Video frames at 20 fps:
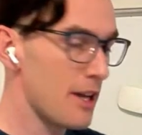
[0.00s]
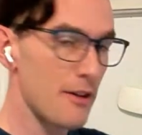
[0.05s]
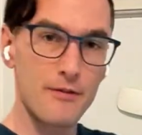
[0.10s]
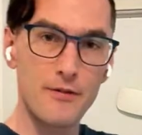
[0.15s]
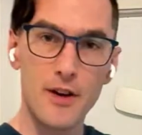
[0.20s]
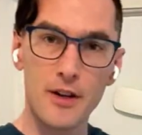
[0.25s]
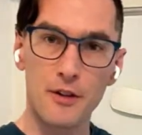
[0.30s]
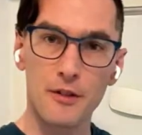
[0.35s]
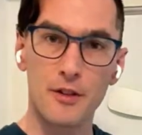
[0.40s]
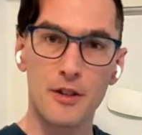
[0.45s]
to make a
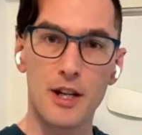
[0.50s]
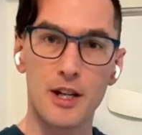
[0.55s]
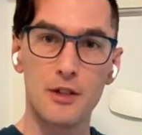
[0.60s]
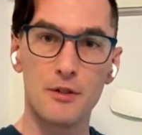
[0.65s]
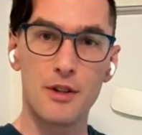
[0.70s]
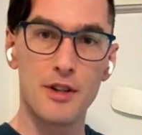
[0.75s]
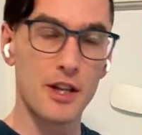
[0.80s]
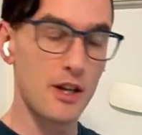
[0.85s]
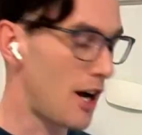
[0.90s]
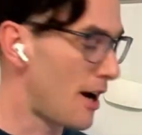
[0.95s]
funnel. You're not going to
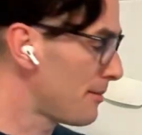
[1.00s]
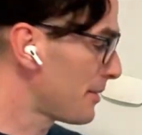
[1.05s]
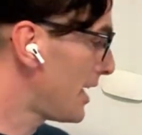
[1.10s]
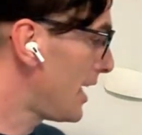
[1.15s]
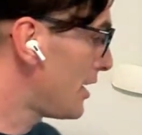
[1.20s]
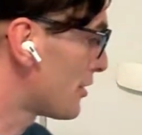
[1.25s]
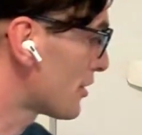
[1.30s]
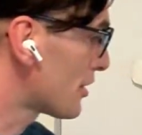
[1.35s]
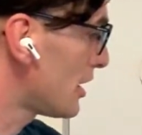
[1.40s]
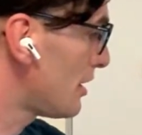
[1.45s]
do anything
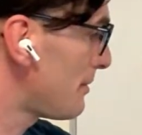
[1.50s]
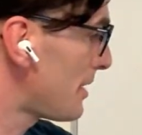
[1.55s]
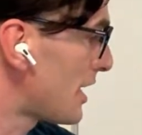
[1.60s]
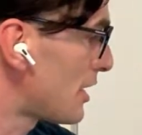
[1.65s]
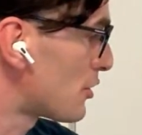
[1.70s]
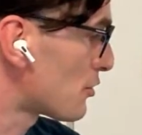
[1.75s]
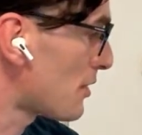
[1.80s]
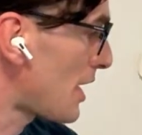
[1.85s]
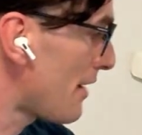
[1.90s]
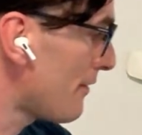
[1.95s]
complicated. You're just going to make
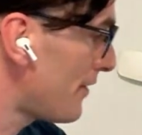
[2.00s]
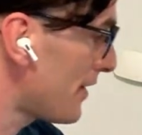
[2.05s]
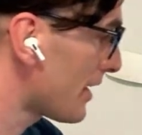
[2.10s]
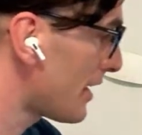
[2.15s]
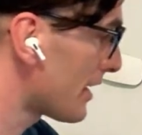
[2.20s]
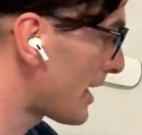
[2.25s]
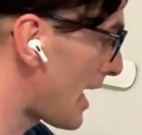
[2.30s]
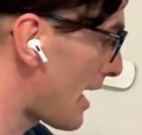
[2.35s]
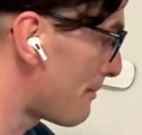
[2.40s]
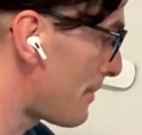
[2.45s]
a
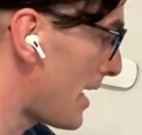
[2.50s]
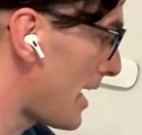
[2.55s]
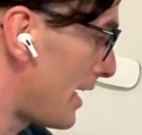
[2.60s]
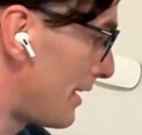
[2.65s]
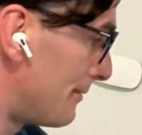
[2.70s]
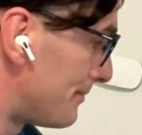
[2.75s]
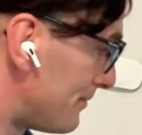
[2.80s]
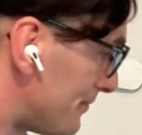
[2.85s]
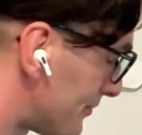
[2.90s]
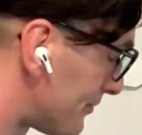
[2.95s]
traffic
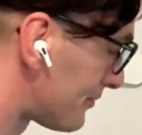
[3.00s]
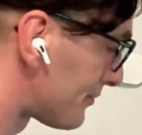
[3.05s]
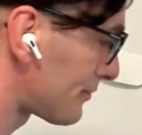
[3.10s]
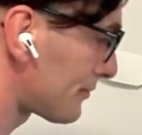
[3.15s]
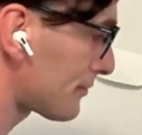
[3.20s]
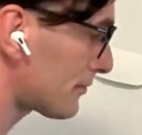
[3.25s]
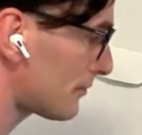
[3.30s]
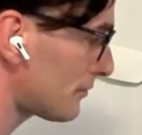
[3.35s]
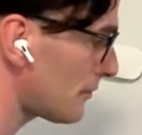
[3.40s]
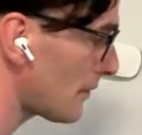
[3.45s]
campaign.
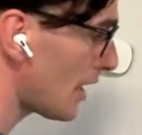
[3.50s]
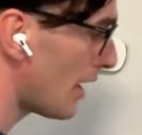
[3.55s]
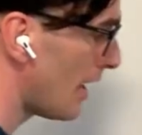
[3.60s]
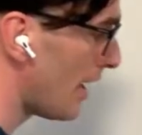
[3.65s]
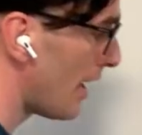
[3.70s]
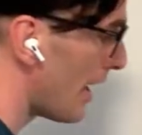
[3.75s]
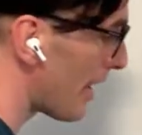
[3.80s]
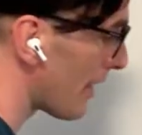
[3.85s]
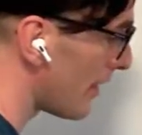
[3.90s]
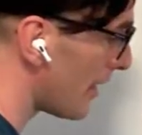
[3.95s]

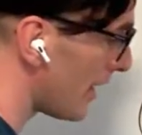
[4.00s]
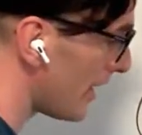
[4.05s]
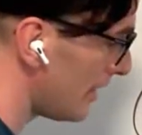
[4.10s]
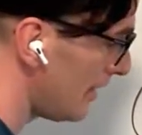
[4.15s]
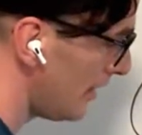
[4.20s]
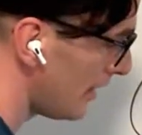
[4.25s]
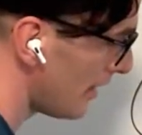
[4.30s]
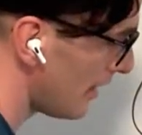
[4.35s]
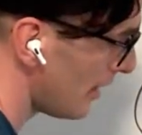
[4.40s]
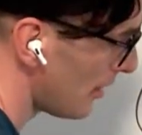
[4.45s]

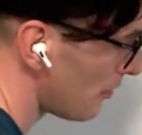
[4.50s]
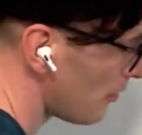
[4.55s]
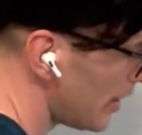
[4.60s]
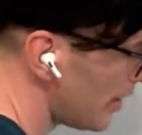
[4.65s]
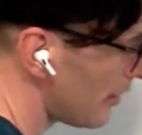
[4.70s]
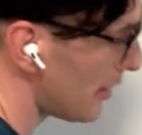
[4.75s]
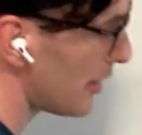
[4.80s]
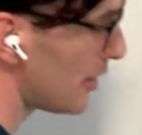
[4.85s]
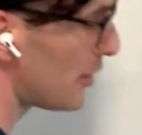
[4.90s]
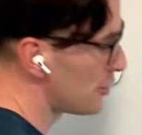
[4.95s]
Then what
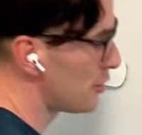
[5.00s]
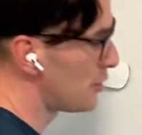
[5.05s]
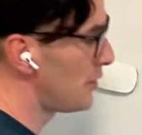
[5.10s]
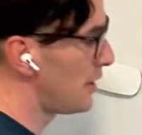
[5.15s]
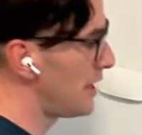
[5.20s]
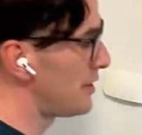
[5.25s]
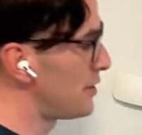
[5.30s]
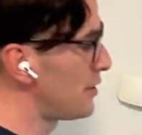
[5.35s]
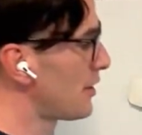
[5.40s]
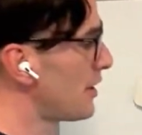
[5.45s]
you're do
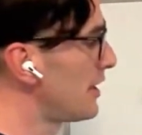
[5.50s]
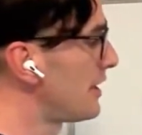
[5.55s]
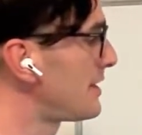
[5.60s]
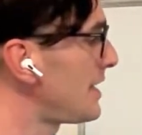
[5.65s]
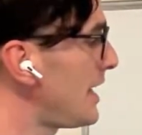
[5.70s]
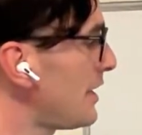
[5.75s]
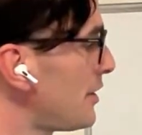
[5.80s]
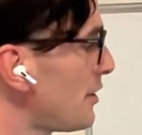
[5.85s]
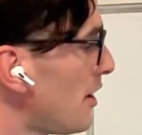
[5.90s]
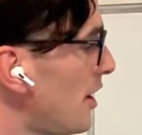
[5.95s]
is you're going to
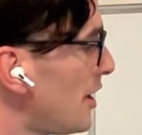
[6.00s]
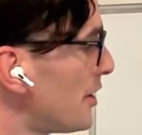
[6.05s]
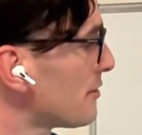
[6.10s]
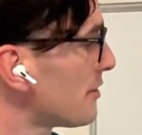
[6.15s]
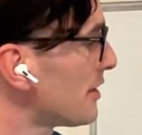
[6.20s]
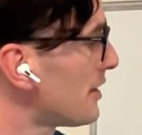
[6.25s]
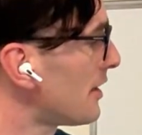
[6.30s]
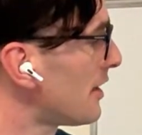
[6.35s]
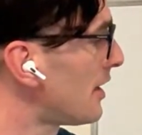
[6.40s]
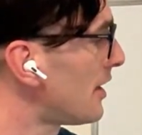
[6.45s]
take your
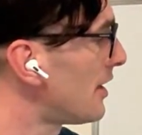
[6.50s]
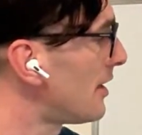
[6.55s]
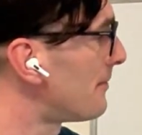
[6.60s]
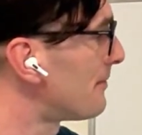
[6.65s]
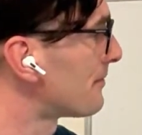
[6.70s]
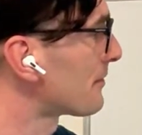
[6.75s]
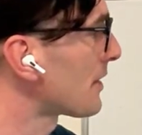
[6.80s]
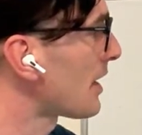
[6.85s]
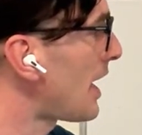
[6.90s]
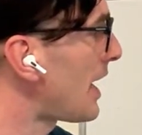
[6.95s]
100
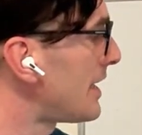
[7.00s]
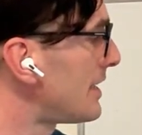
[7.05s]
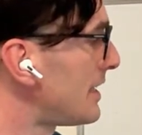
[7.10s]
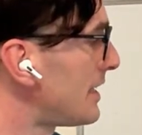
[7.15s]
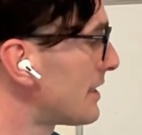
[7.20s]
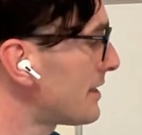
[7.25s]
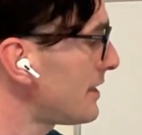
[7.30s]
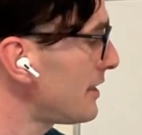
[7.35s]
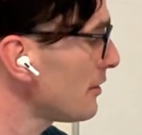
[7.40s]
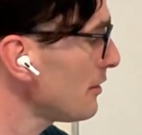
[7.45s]

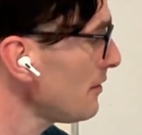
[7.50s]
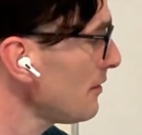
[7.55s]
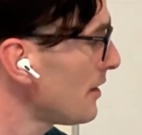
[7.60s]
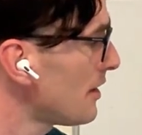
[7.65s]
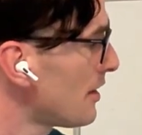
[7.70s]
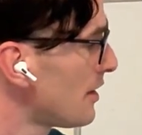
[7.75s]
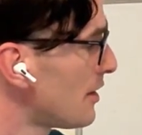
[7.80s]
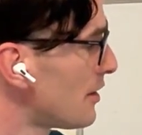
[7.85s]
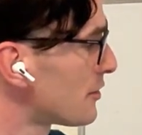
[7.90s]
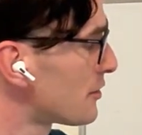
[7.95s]
ideas here.
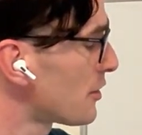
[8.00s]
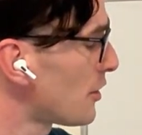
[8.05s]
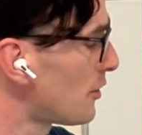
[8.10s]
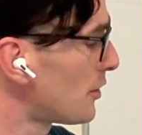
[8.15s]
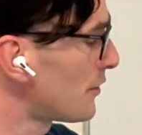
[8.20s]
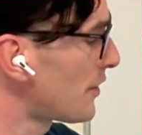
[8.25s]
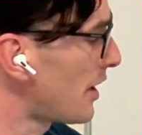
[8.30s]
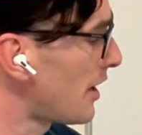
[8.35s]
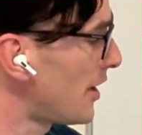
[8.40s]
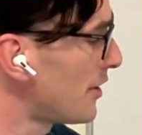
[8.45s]
So
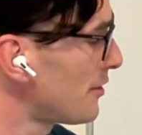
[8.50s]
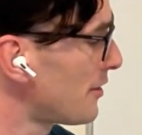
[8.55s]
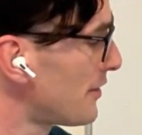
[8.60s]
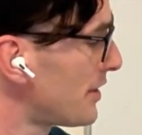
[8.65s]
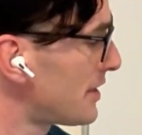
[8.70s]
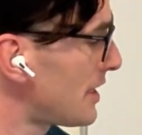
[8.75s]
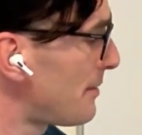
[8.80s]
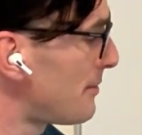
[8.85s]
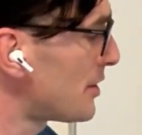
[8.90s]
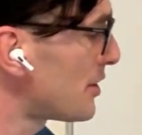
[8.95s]
you've got 100 of
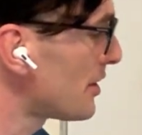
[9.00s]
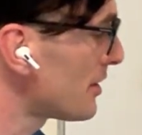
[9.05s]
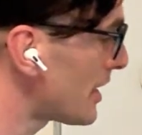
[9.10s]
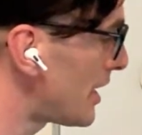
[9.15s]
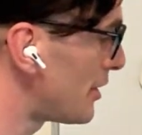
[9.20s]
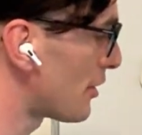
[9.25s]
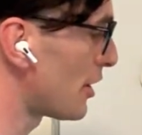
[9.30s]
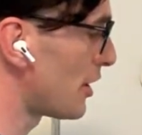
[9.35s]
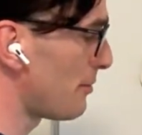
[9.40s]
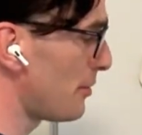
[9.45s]
these images
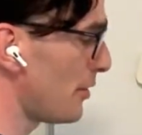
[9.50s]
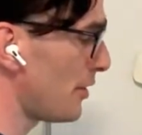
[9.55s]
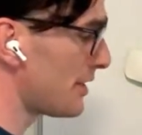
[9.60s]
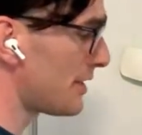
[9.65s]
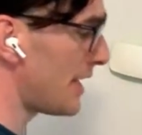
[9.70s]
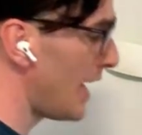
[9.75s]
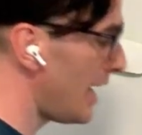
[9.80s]
and you're going to put